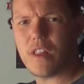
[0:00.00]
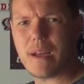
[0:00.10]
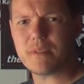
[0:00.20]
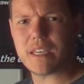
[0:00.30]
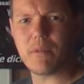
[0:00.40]

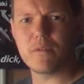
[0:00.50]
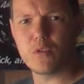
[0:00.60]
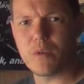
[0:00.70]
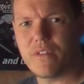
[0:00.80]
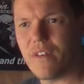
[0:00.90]
laps out of
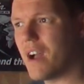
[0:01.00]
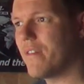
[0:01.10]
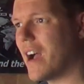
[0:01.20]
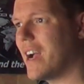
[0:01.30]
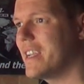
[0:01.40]

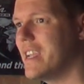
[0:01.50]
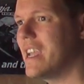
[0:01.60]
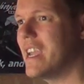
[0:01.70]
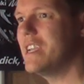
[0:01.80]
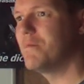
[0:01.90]
25,
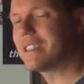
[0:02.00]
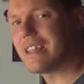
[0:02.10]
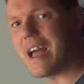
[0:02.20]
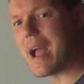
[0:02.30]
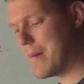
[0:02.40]
i.e., he was
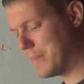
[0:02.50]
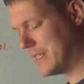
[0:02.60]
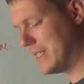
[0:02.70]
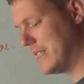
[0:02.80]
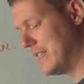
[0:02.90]
lapped